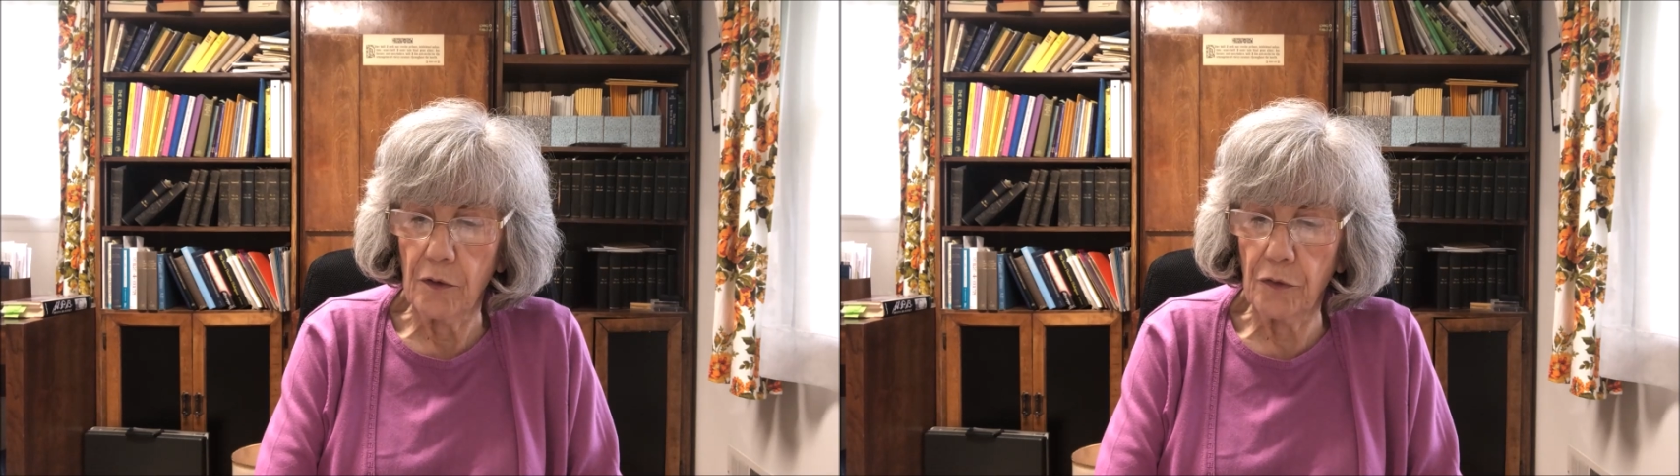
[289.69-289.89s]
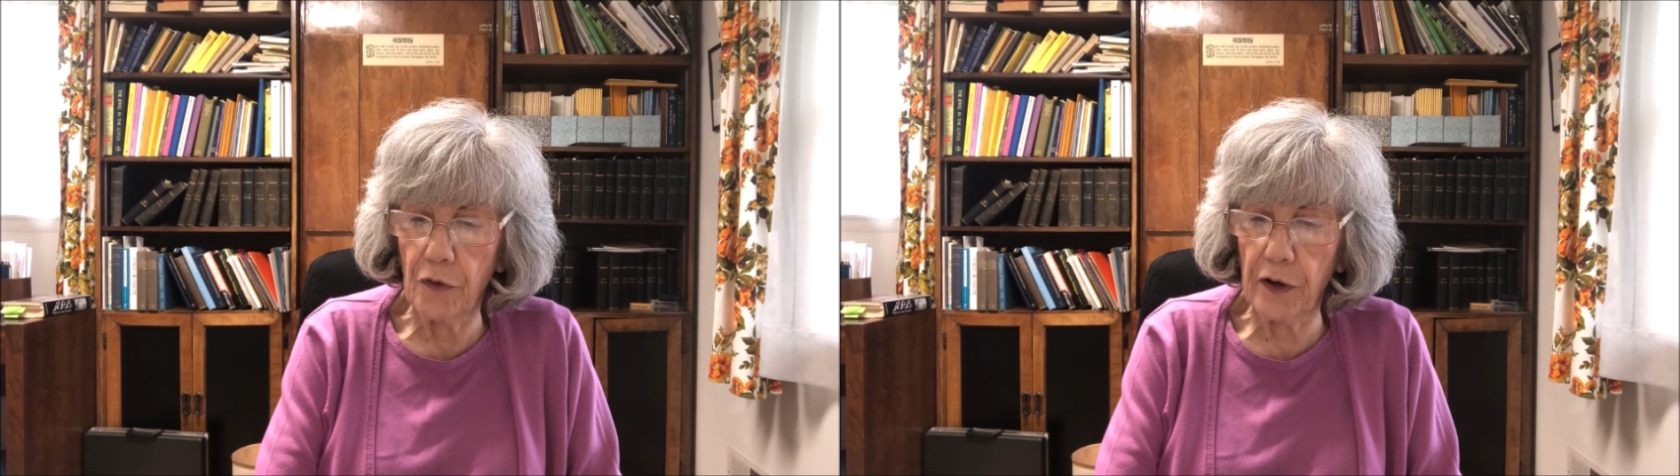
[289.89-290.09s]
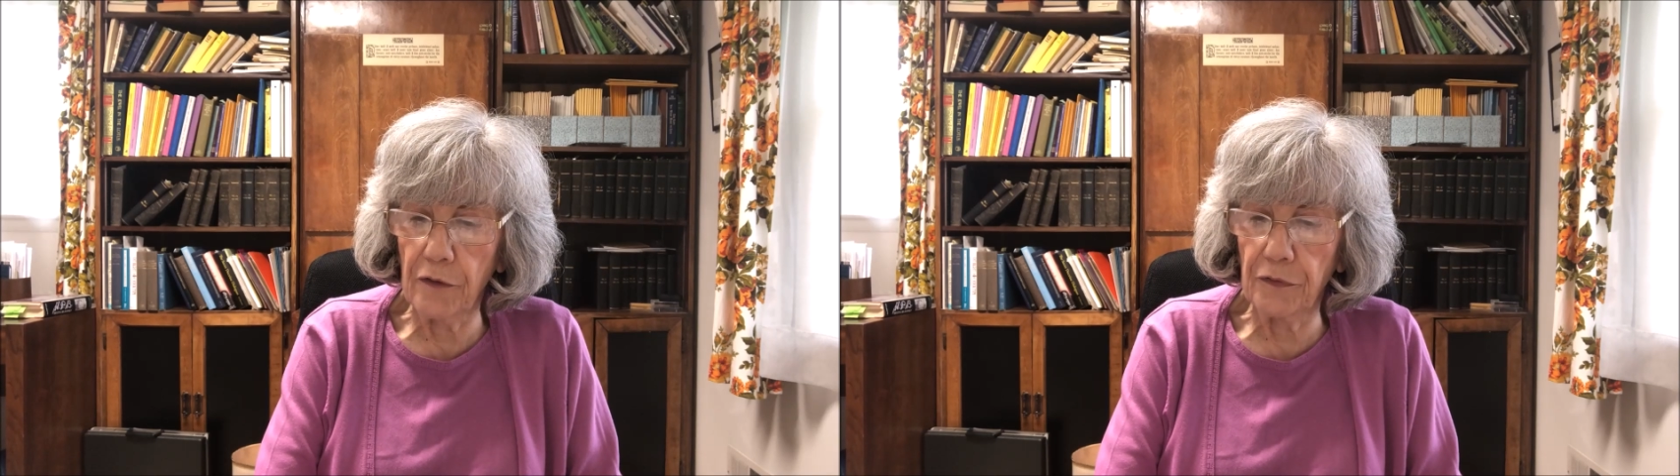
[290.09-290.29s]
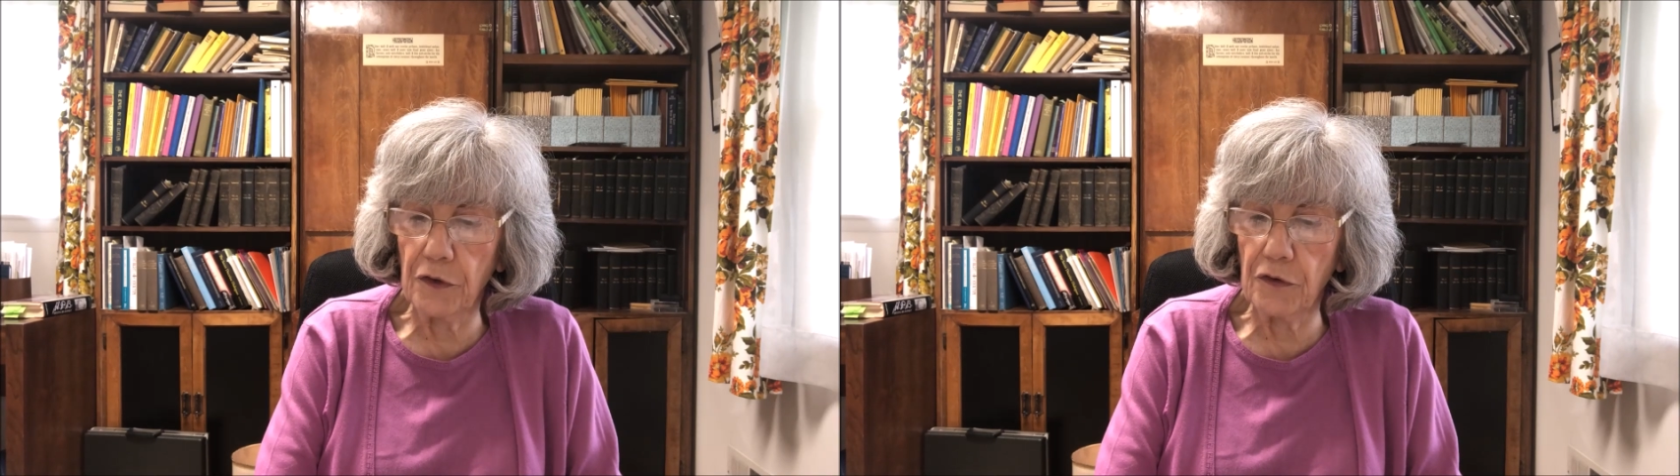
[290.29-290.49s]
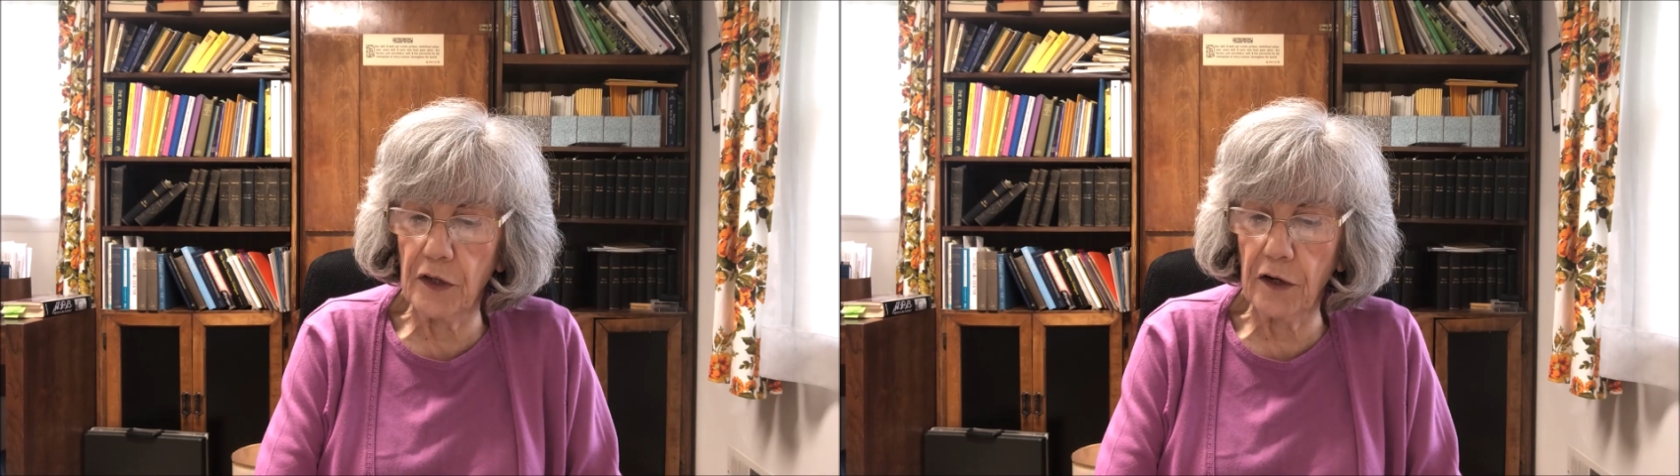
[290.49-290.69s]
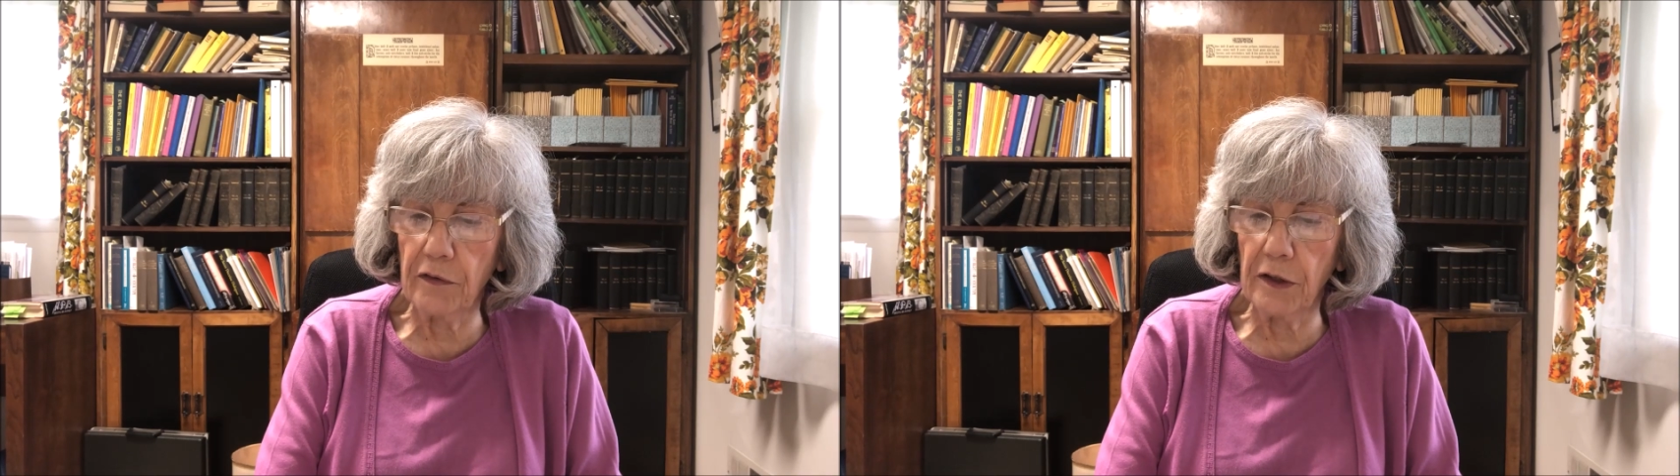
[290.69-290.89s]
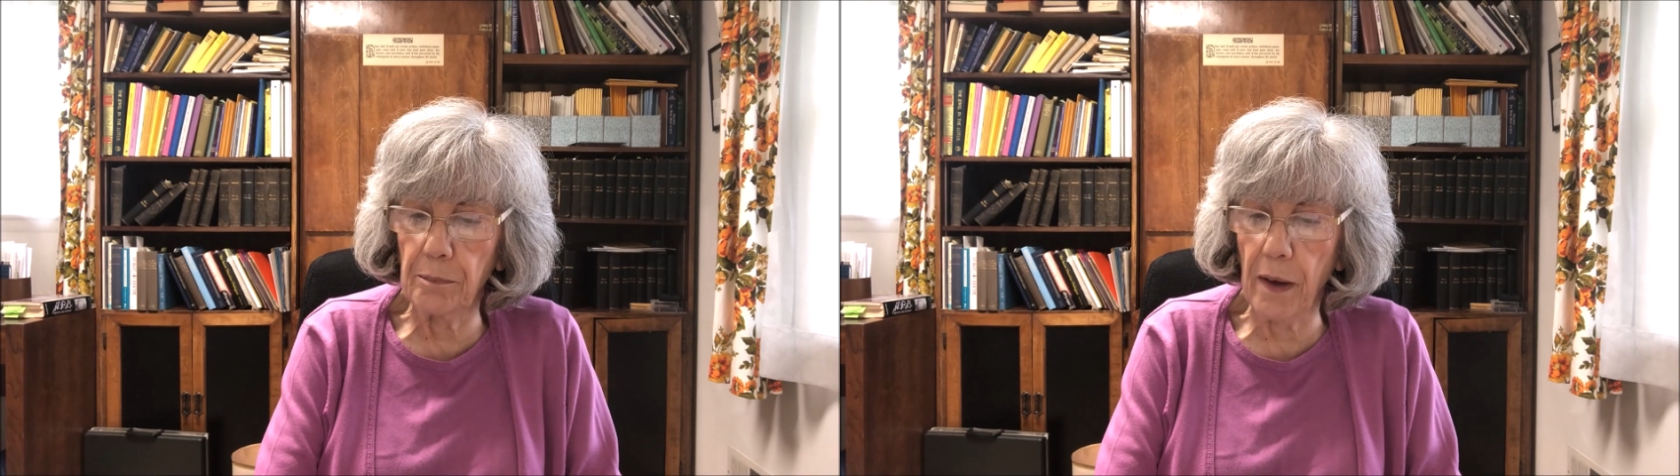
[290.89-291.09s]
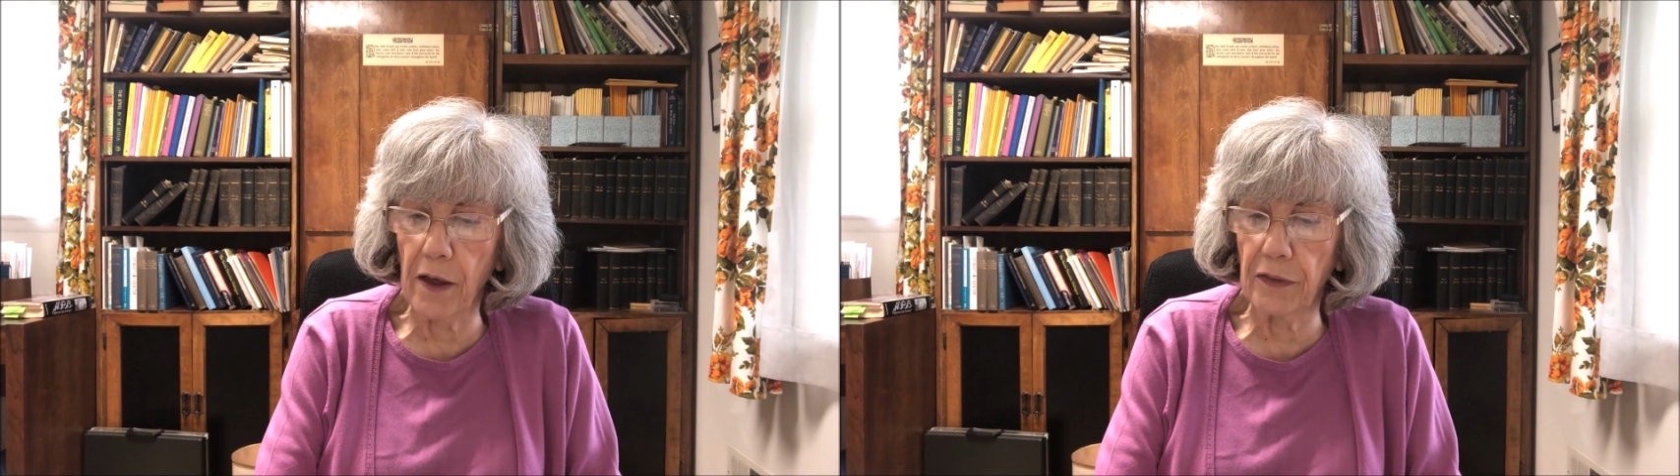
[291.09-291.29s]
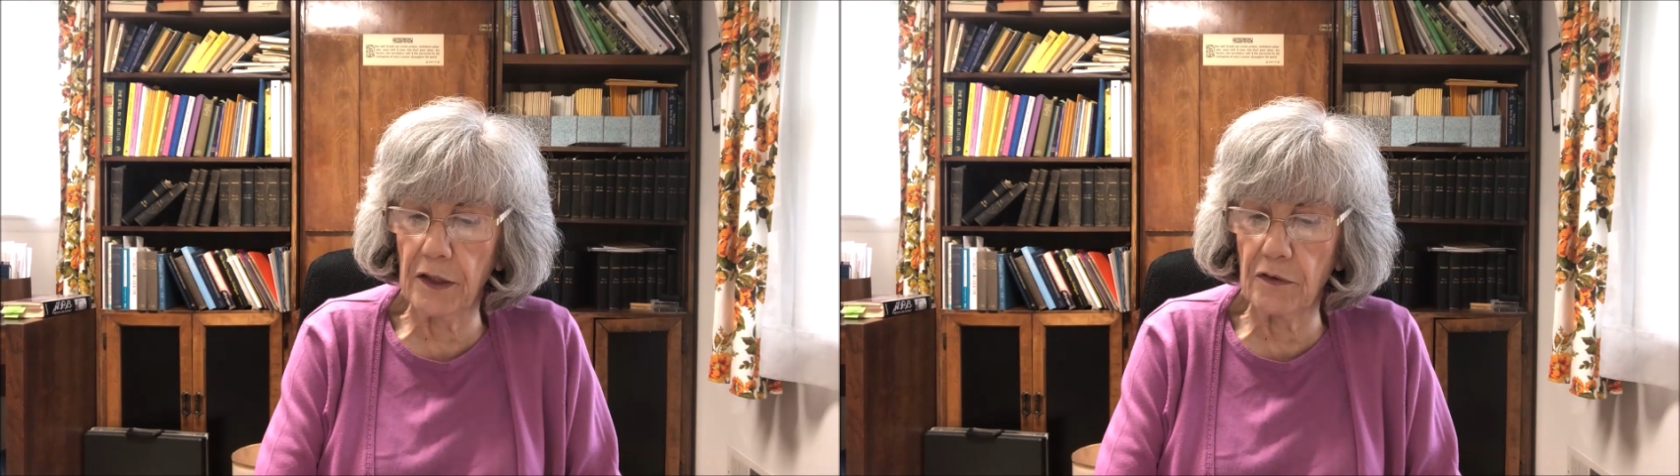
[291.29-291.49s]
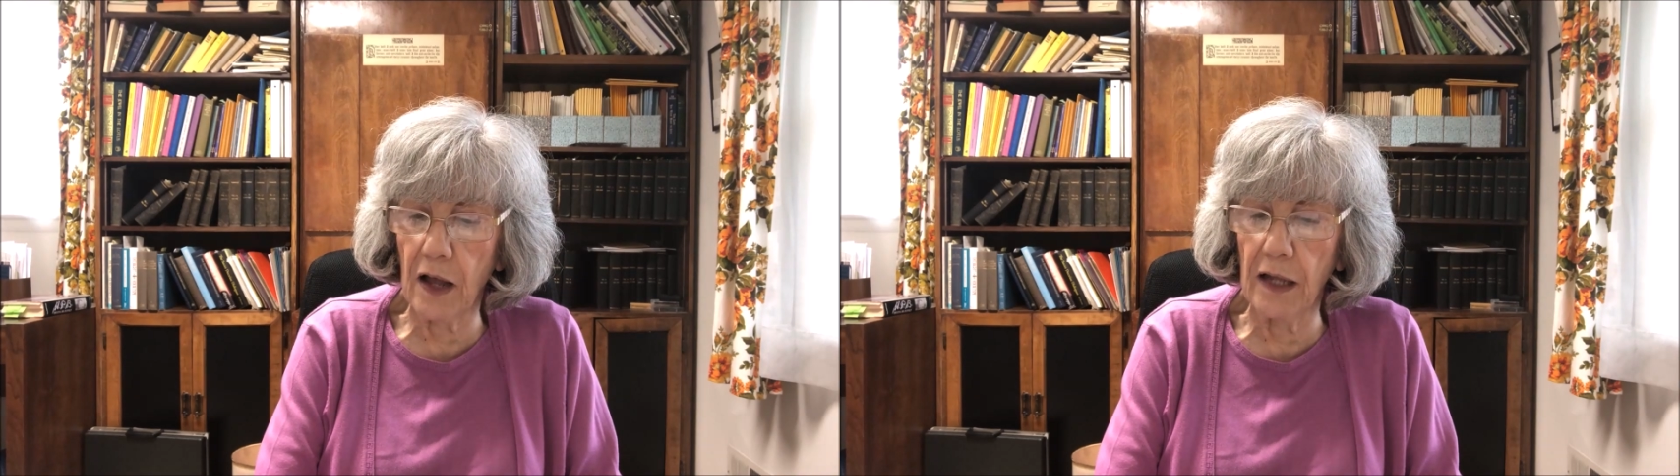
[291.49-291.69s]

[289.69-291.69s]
for if the secret path is